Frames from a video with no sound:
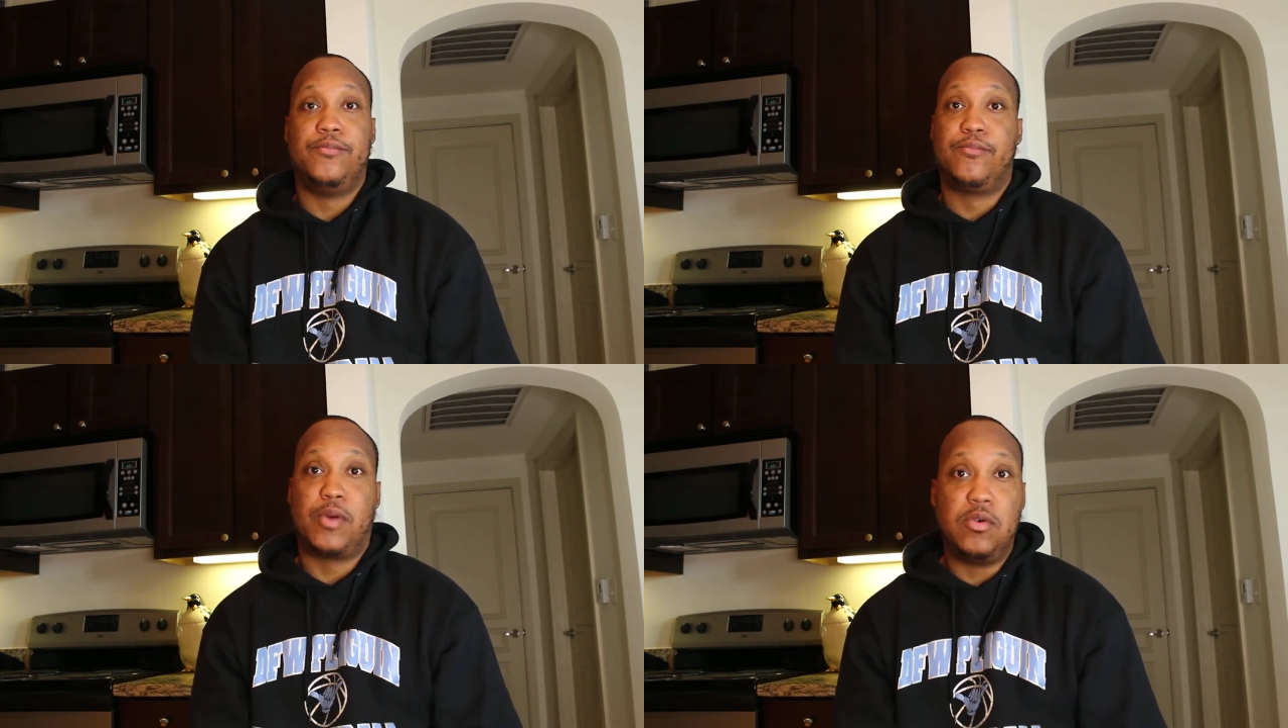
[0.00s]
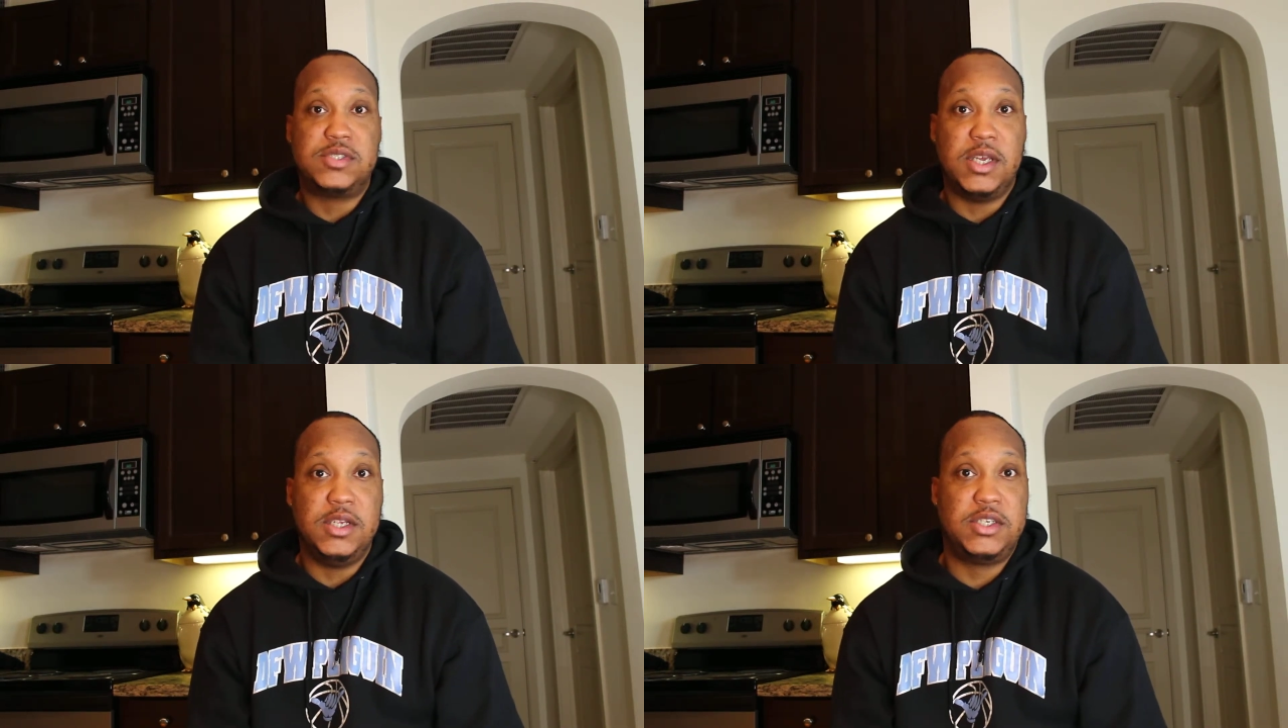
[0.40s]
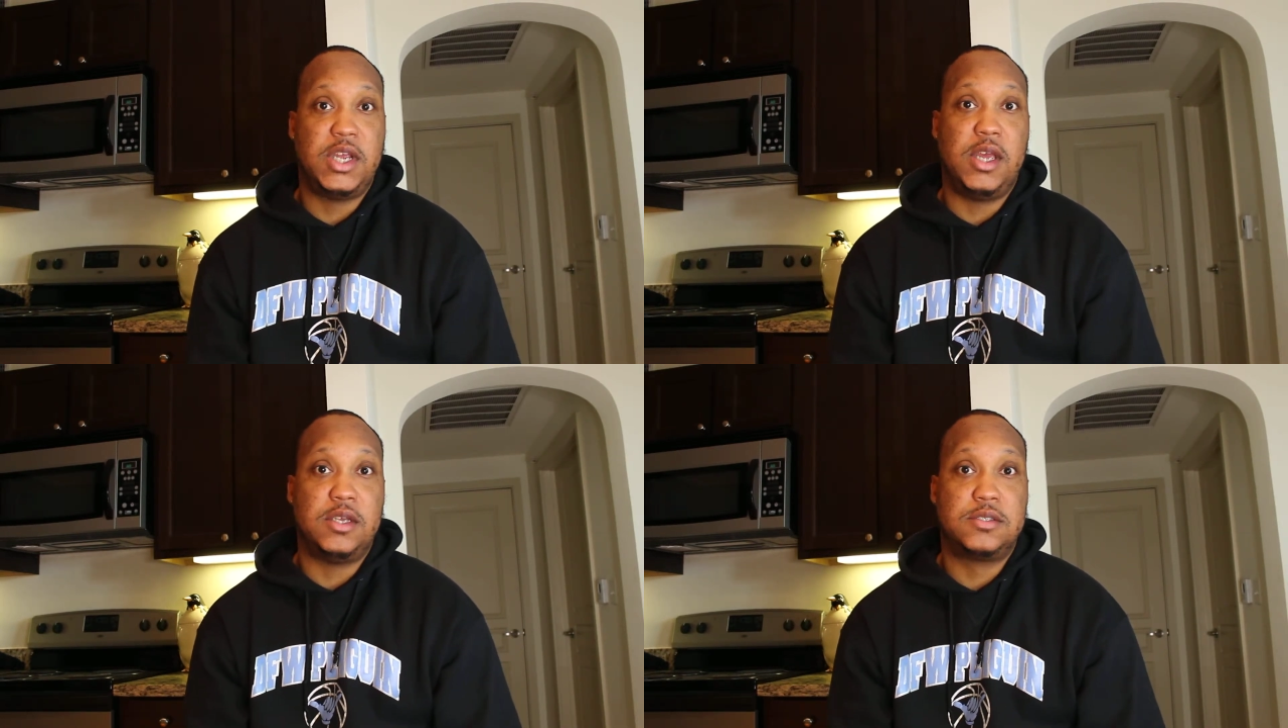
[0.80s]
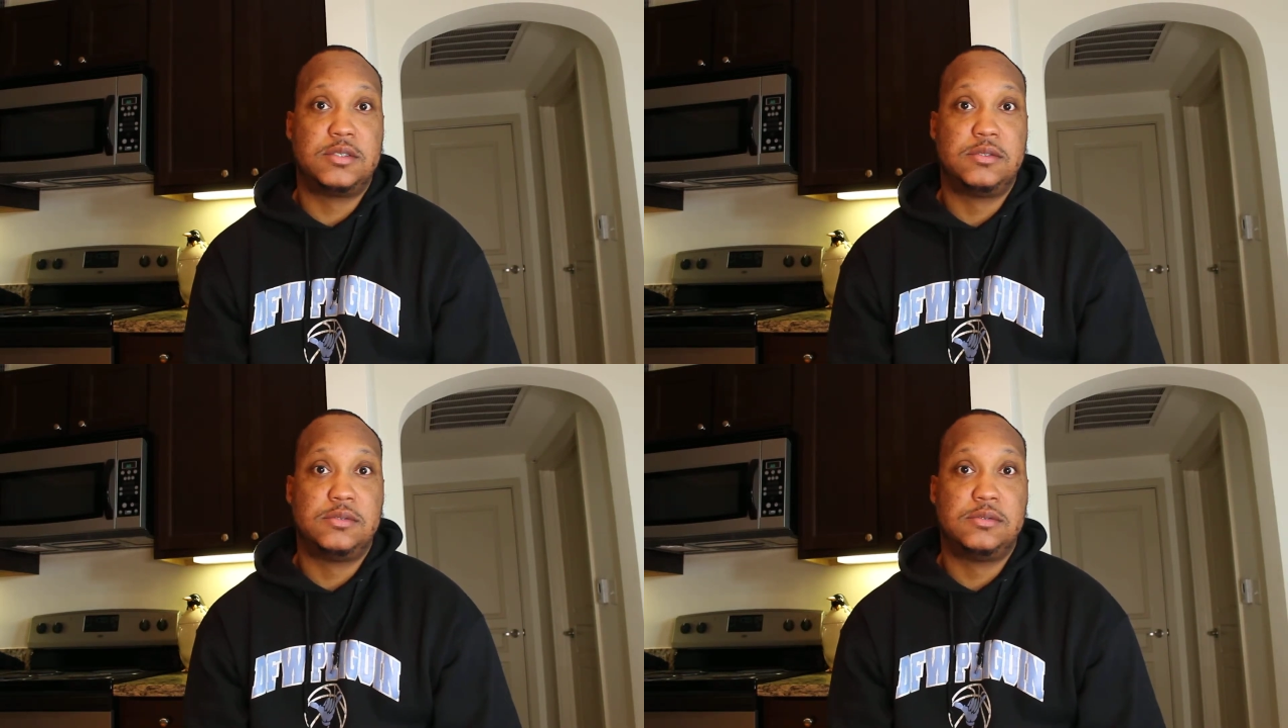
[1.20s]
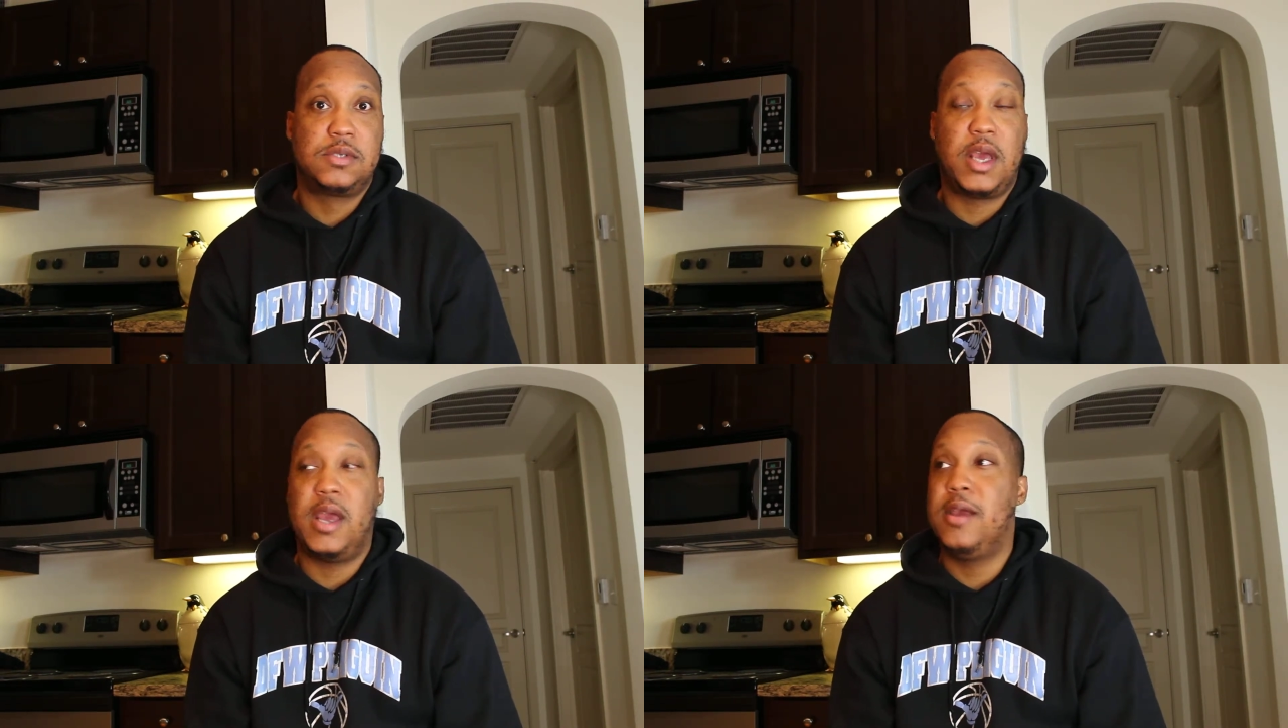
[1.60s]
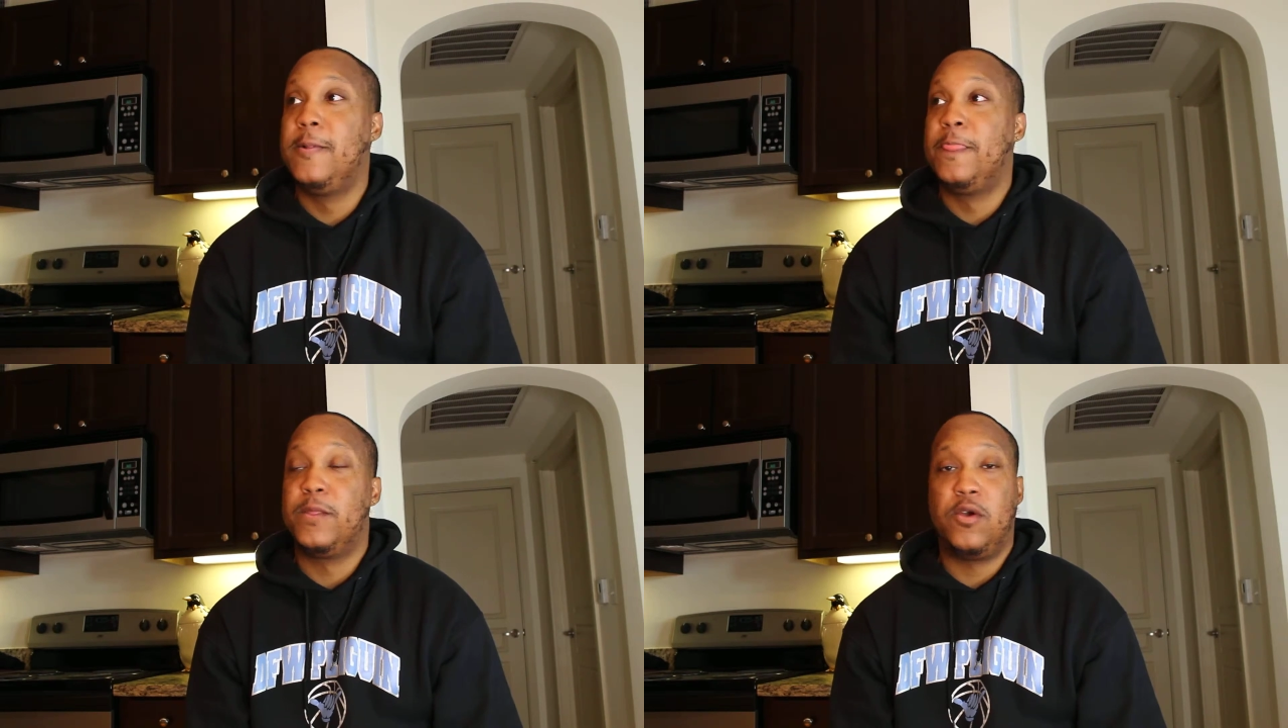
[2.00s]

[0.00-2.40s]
protein shakes, okay?